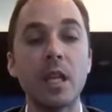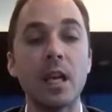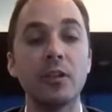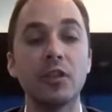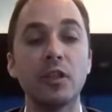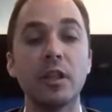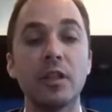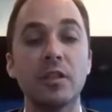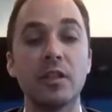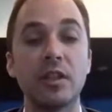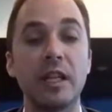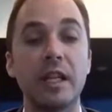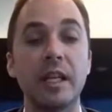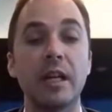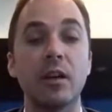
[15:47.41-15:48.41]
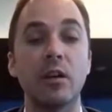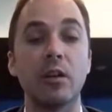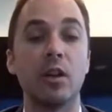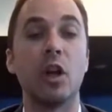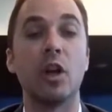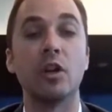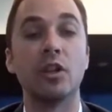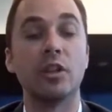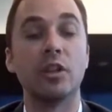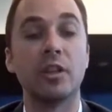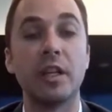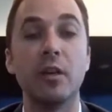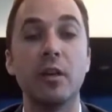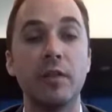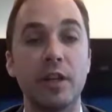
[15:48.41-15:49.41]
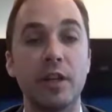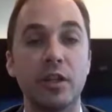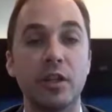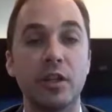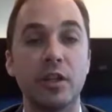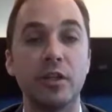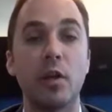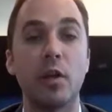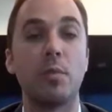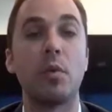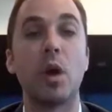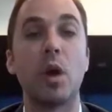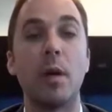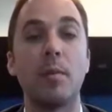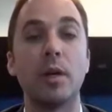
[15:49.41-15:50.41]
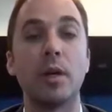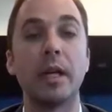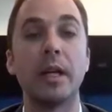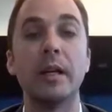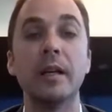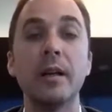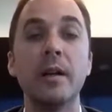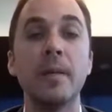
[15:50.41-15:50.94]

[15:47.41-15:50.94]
As you can see here, the larger scale vision for the property,